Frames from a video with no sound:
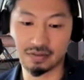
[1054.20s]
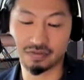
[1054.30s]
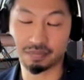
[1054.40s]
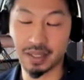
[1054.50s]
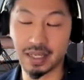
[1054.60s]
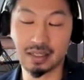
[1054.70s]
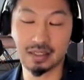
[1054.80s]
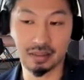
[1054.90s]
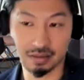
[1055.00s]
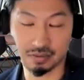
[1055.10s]
of
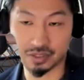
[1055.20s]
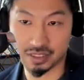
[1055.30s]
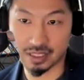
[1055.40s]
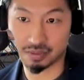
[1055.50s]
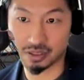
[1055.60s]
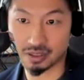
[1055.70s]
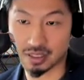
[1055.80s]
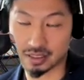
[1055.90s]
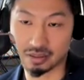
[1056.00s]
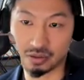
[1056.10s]
pain receptors
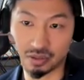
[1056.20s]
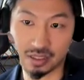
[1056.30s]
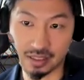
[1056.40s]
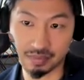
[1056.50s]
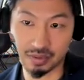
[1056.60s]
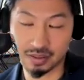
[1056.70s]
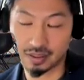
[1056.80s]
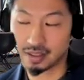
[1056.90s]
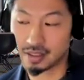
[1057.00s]
like the nociceptor,